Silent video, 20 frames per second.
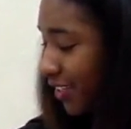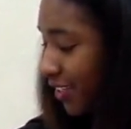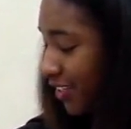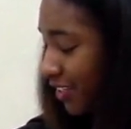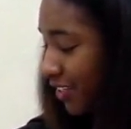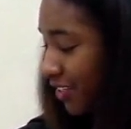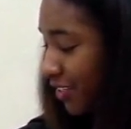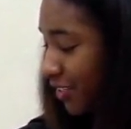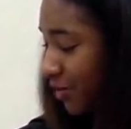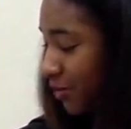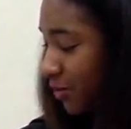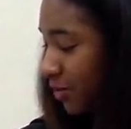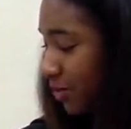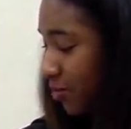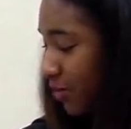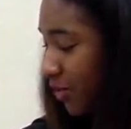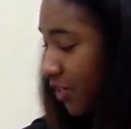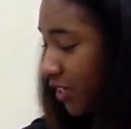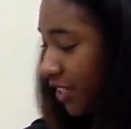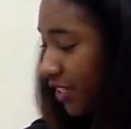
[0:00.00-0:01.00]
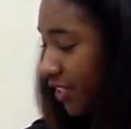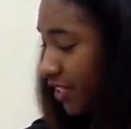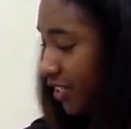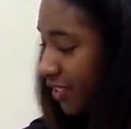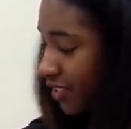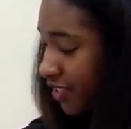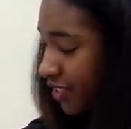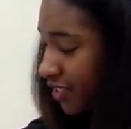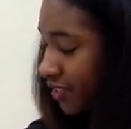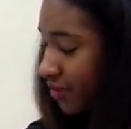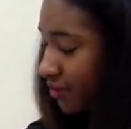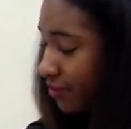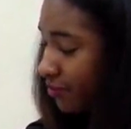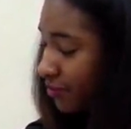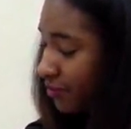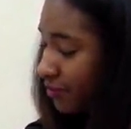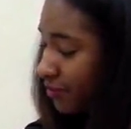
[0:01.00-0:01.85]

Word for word: and she was married and then